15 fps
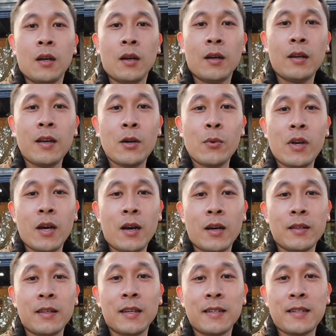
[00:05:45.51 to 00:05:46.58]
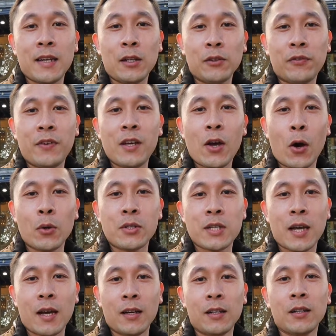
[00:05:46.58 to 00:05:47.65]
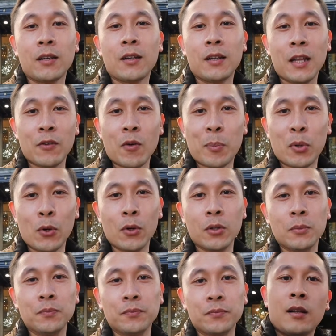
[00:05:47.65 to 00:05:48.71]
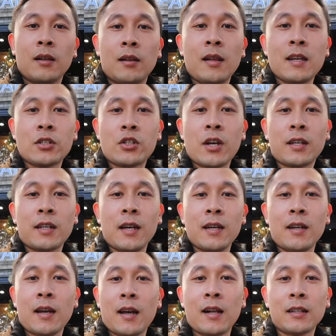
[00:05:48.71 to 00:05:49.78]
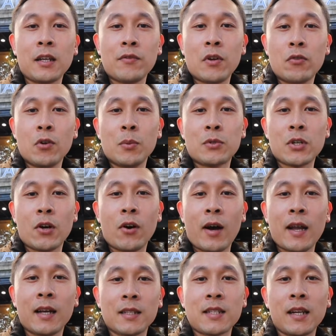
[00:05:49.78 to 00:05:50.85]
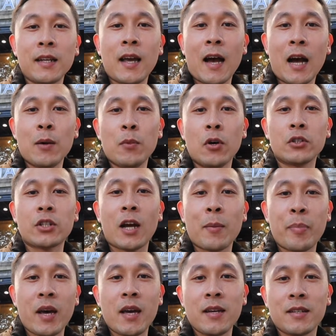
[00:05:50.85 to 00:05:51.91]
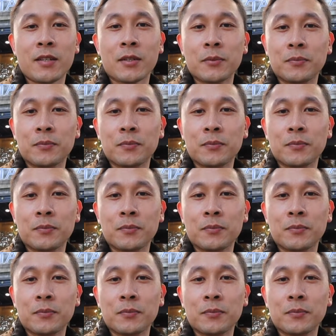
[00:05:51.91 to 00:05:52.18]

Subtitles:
And here we are, the Adelphi Hotel Liverpool. Let's check in, I'll give you a room tour and I'll tell you how much I paid.